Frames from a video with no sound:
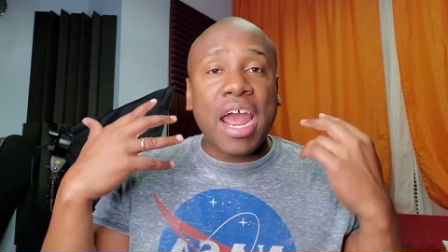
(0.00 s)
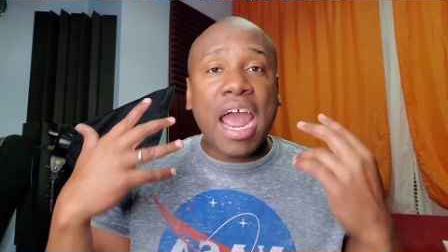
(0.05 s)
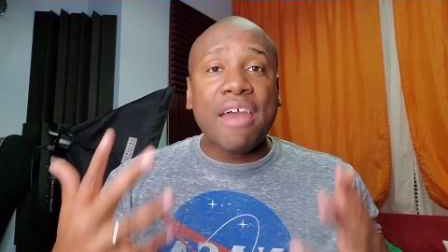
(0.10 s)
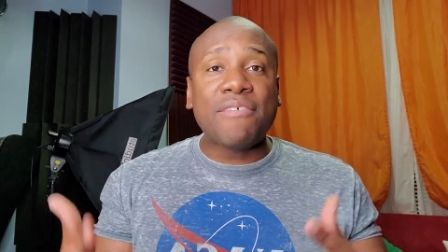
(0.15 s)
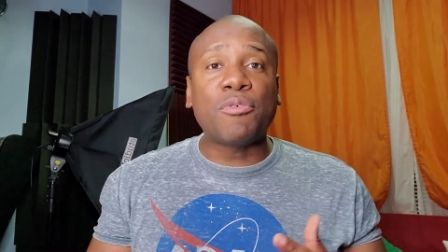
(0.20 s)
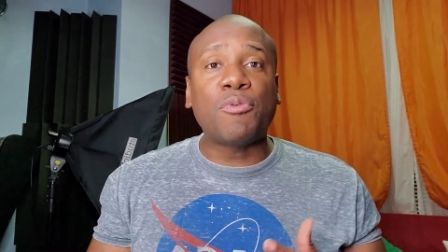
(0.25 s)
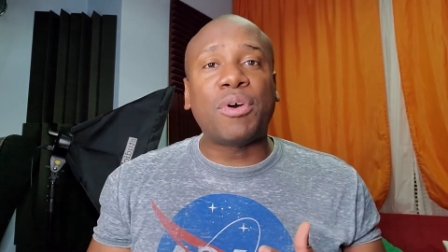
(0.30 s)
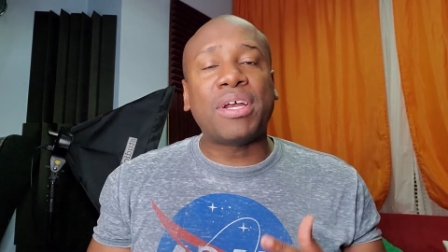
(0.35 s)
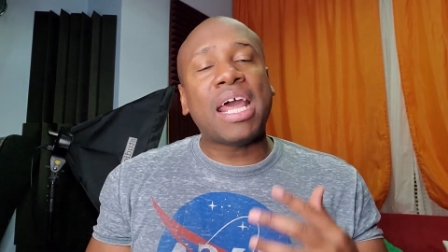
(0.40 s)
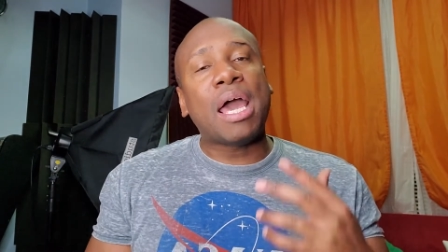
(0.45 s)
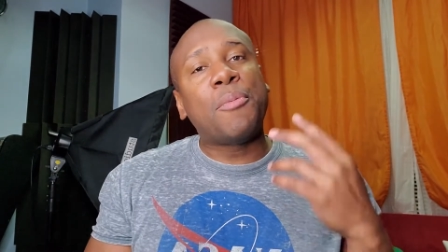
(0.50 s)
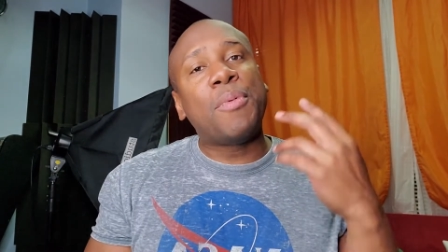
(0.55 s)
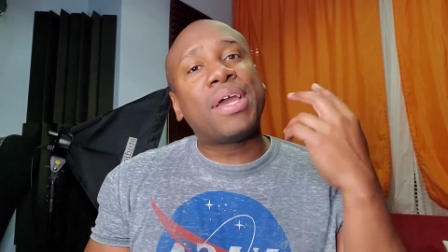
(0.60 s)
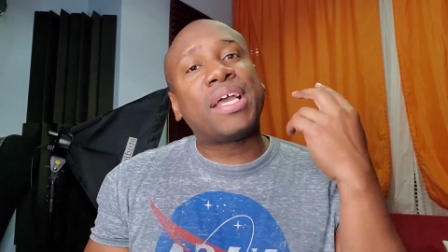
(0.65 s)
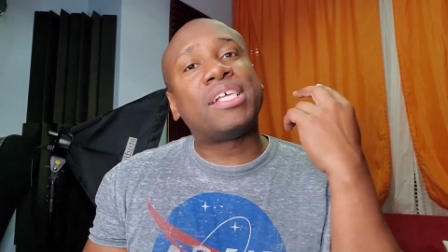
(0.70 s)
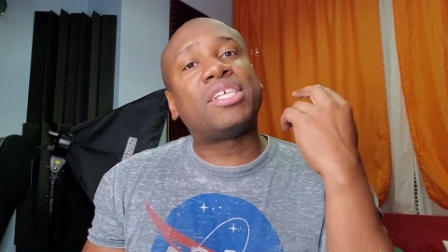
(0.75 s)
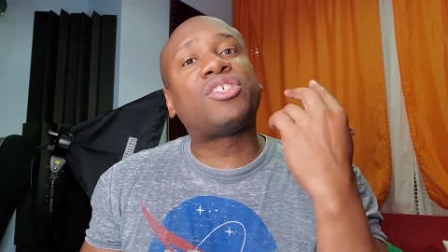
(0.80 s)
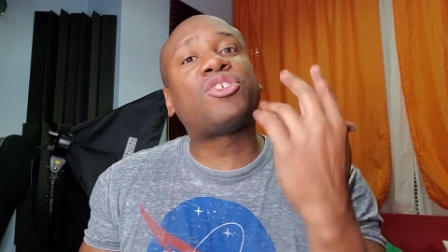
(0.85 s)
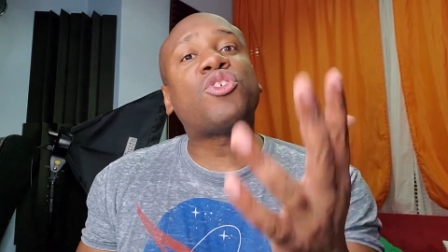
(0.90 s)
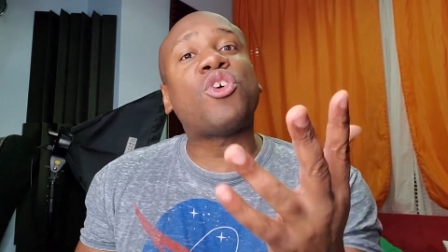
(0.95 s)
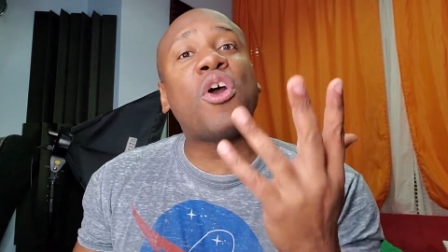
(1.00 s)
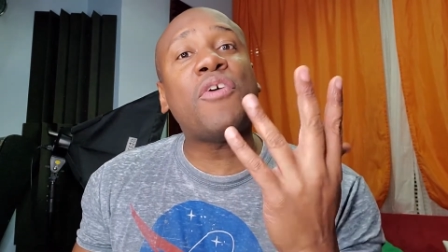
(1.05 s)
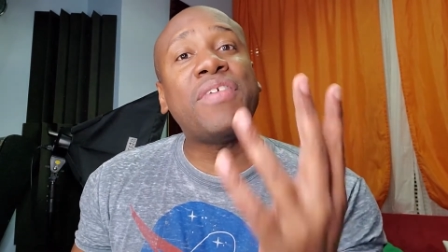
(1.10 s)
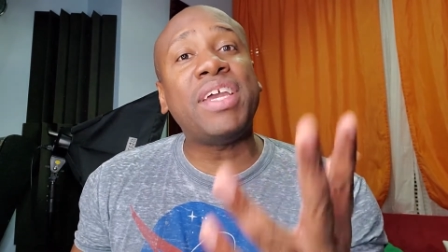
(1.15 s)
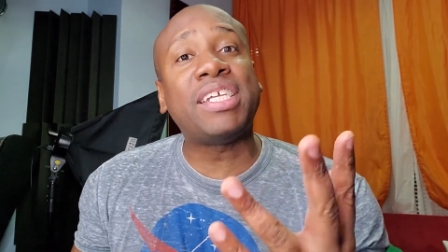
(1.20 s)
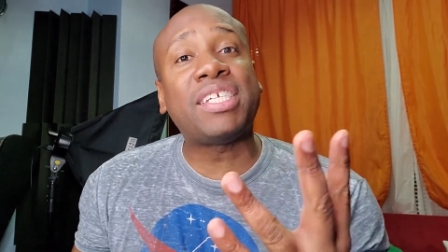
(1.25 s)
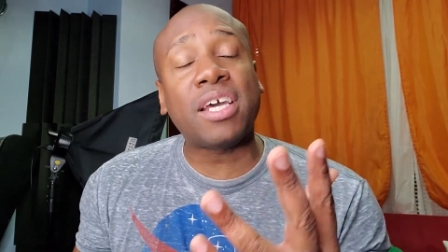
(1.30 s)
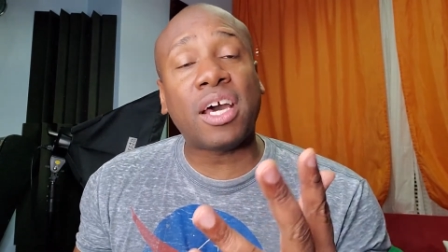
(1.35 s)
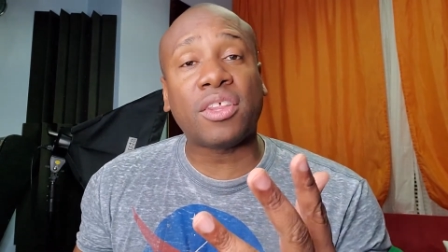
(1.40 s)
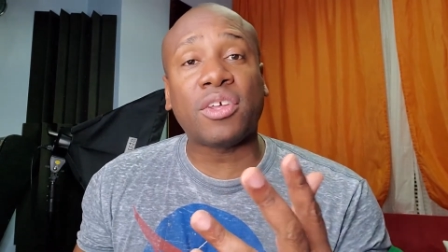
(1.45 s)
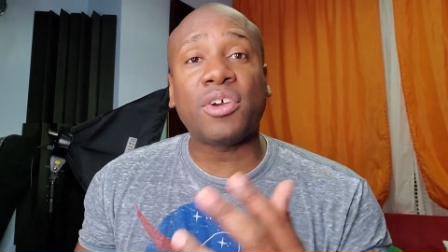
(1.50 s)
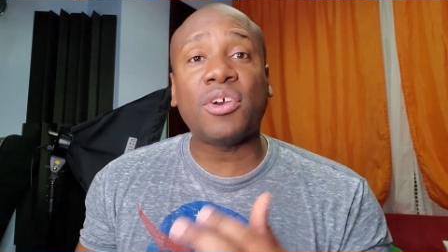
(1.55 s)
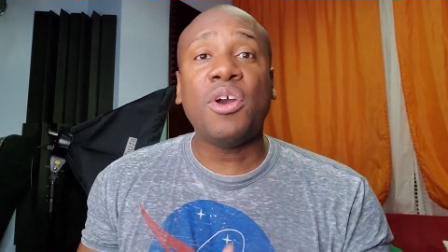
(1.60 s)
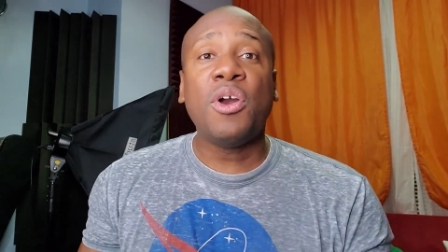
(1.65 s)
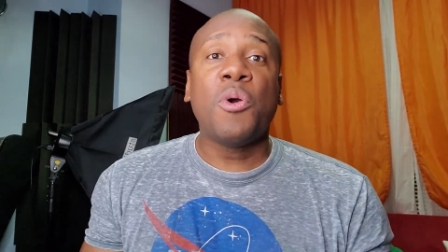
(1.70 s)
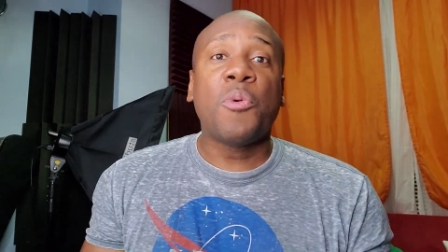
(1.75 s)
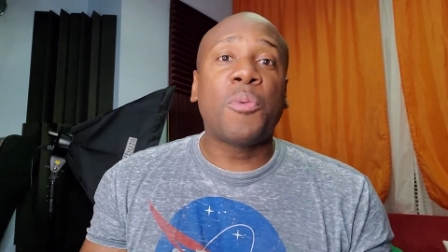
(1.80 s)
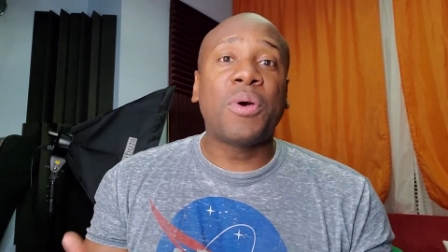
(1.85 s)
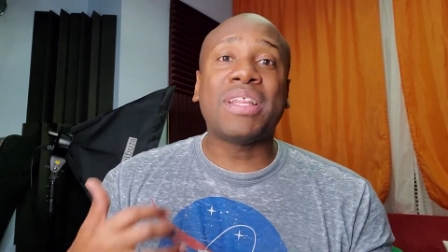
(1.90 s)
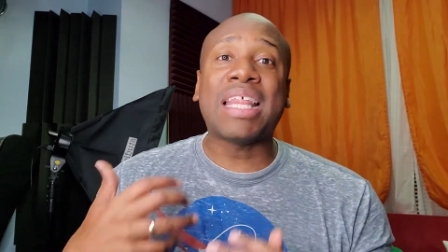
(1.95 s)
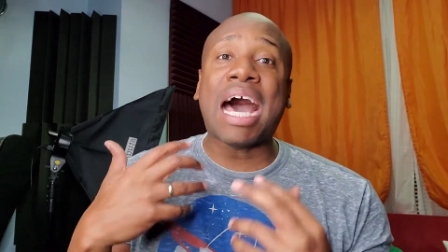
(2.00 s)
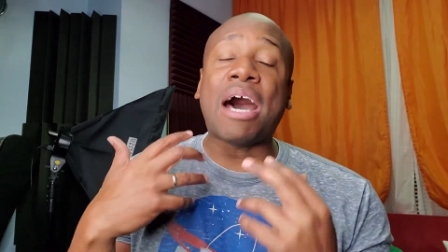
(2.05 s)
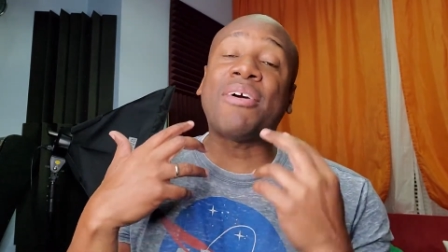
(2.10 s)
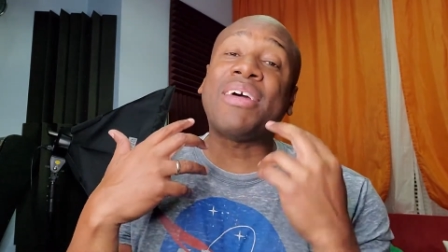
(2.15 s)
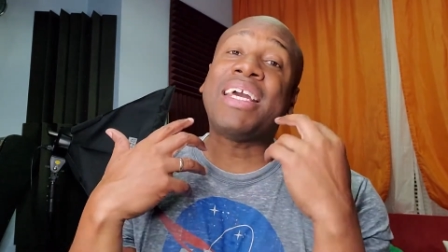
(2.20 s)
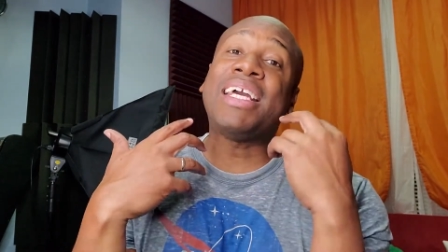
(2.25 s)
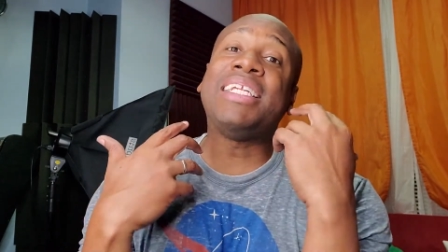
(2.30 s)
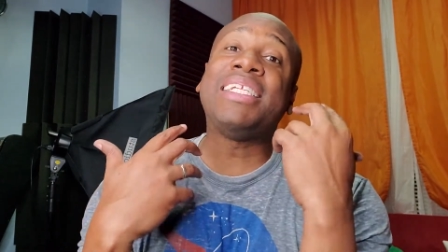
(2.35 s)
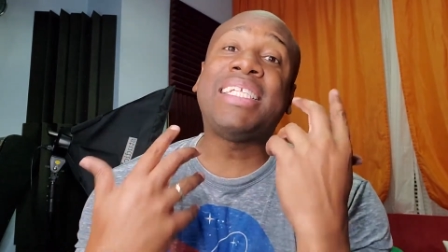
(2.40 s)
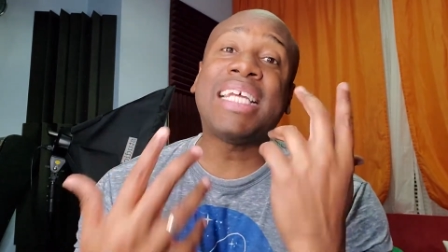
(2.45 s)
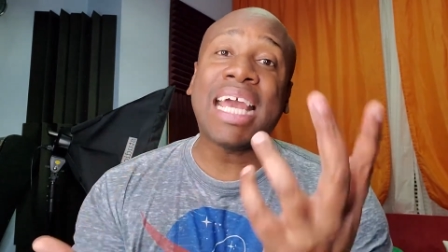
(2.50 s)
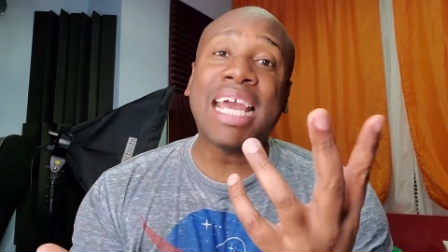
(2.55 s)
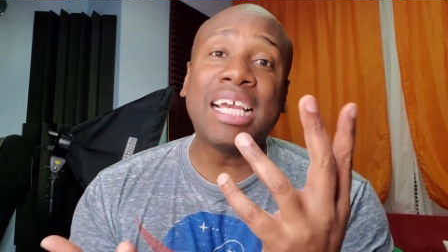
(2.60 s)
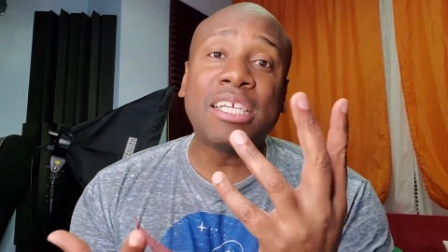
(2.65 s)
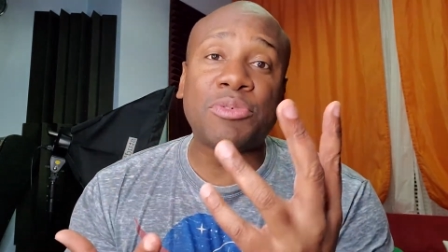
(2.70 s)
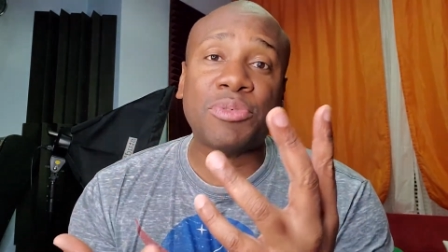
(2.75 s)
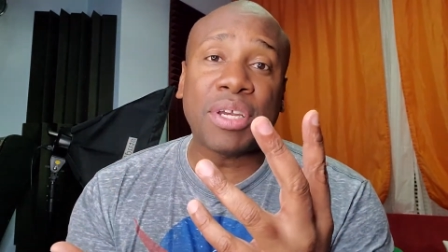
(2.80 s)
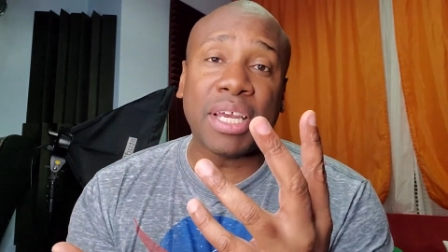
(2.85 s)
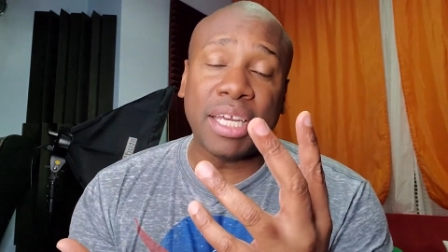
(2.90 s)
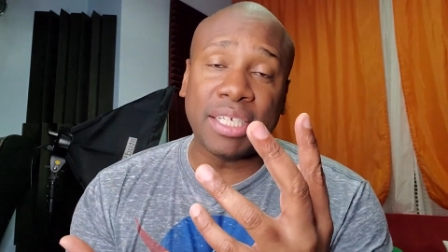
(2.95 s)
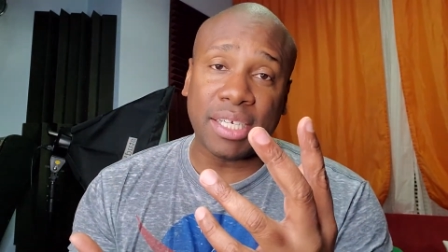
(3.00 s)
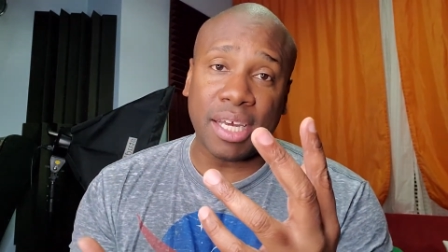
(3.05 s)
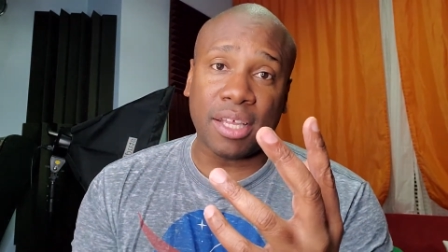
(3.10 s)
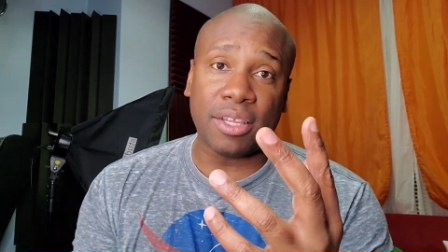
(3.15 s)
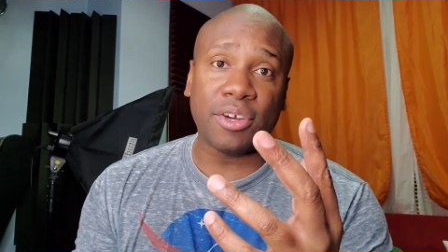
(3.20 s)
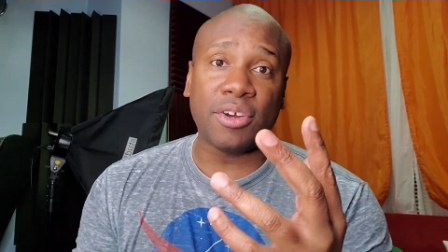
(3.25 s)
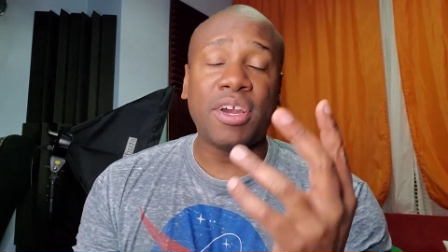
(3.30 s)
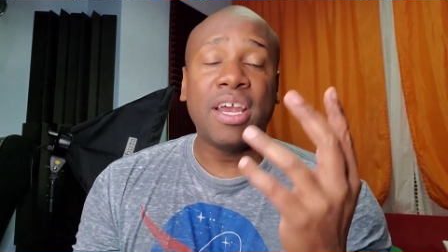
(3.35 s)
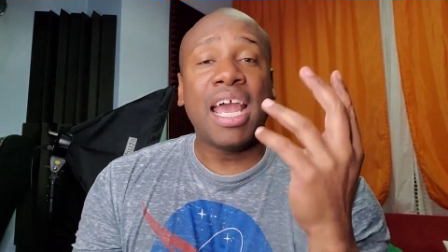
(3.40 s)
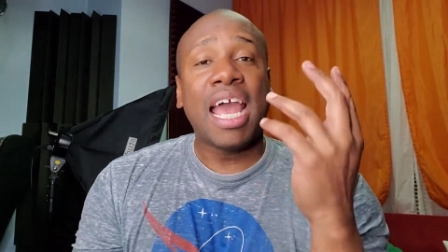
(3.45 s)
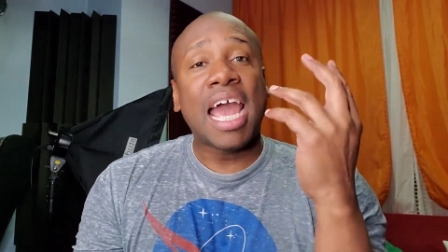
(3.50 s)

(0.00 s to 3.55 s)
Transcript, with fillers: everyone and we can serve each other without endangering each other.